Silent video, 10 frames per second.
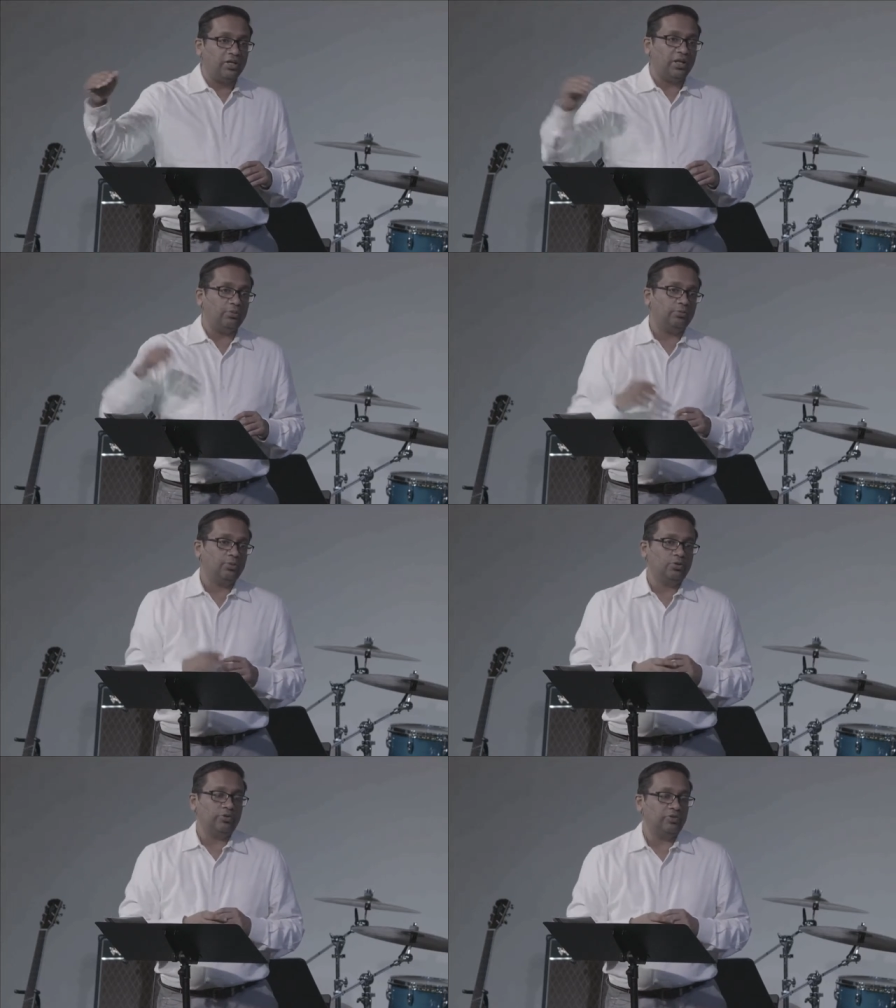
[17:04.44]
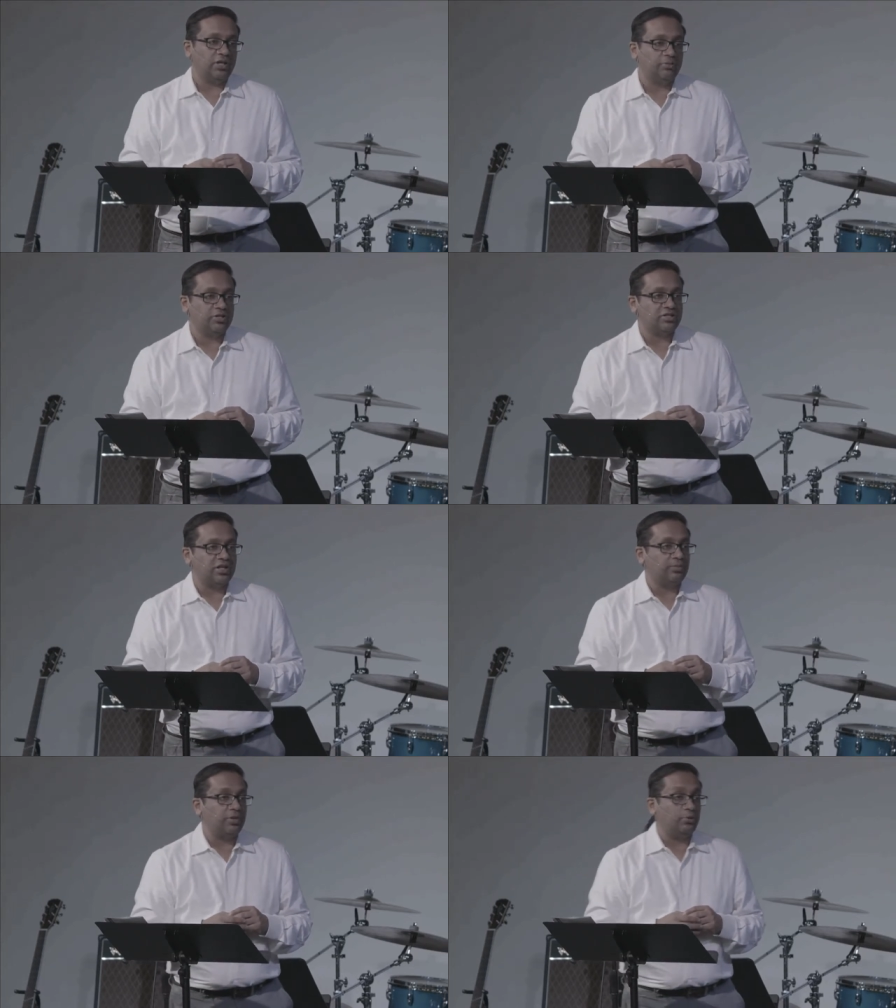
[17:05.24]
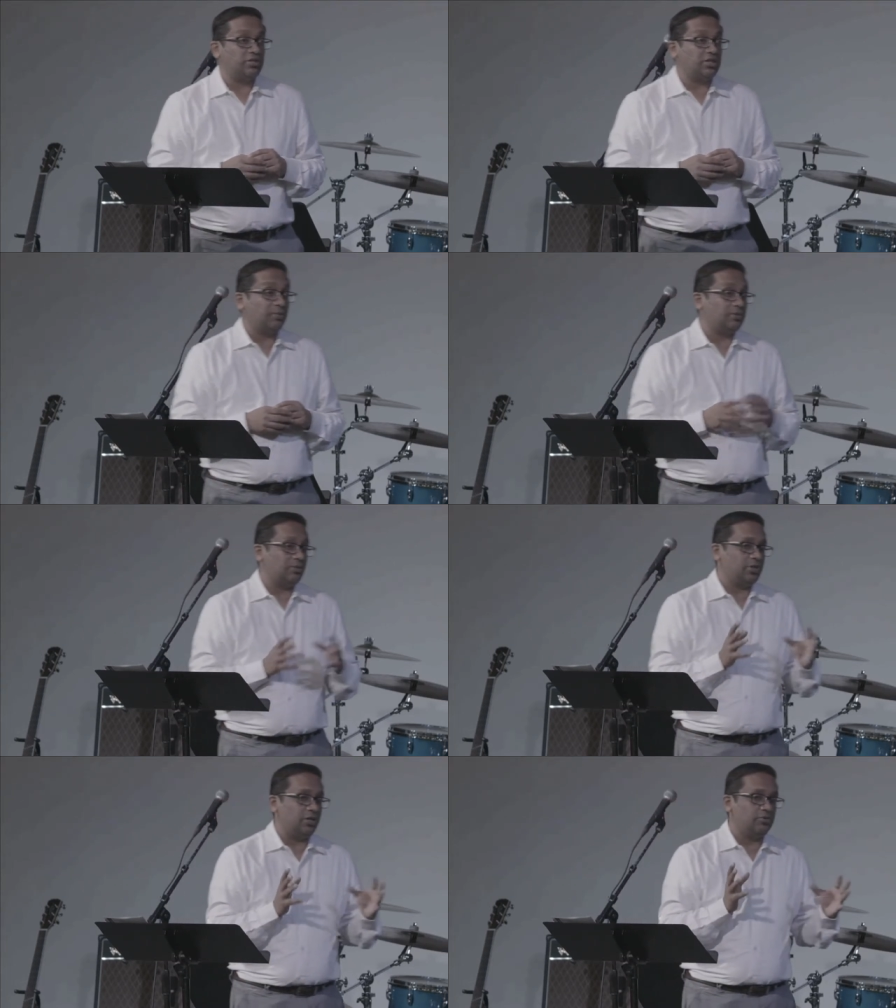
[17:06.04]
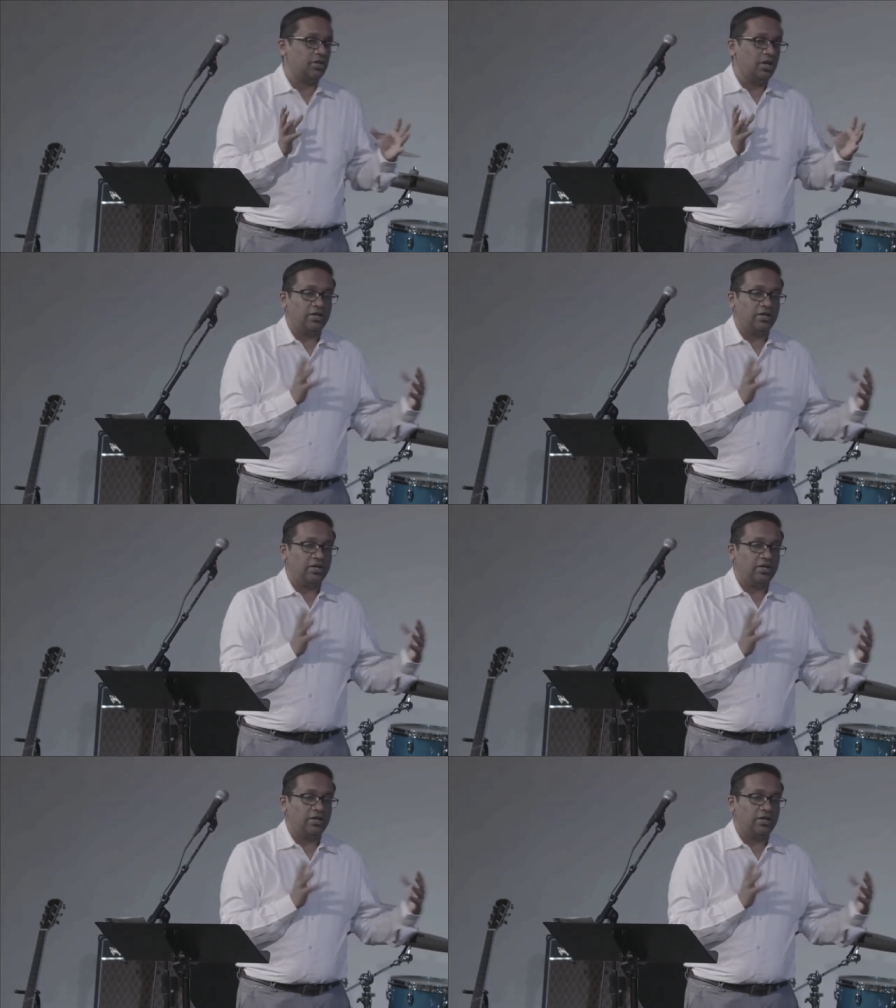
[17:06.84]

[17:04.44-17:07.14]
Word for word: they would move every time it stopped they would stop sometimes